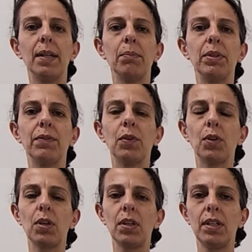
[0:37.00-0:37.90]

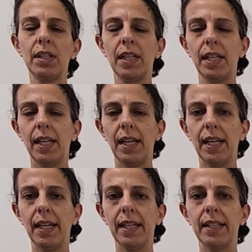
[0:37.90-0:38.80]
before,
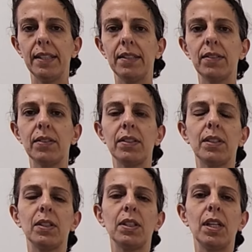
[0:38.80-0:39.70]
and
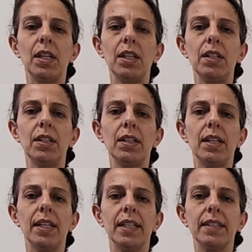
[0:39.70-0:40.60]
her
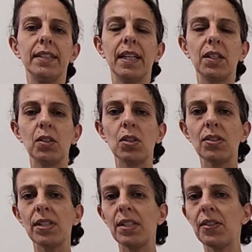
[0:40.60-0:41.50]

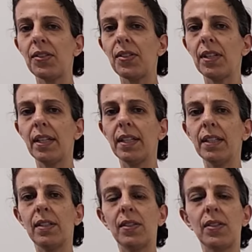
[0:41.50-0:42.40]
diagnosis
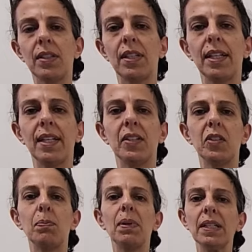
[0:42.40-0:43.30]
is
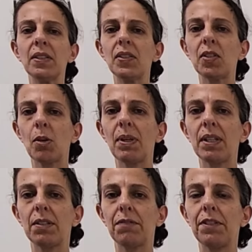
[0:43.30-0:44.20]
spleen stomach
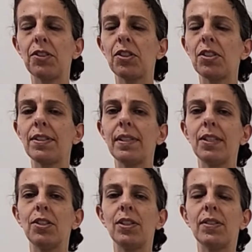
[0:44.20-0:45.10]
deficiency.
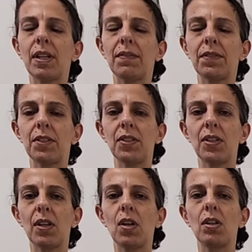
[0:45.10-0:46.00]
She suffers a
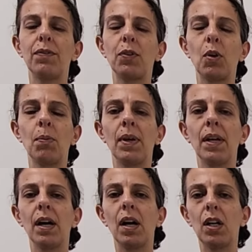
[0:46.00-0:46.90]
lot from
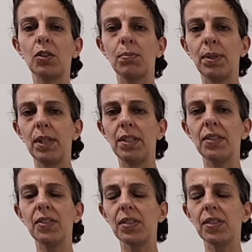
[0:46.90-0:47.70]
heartburns.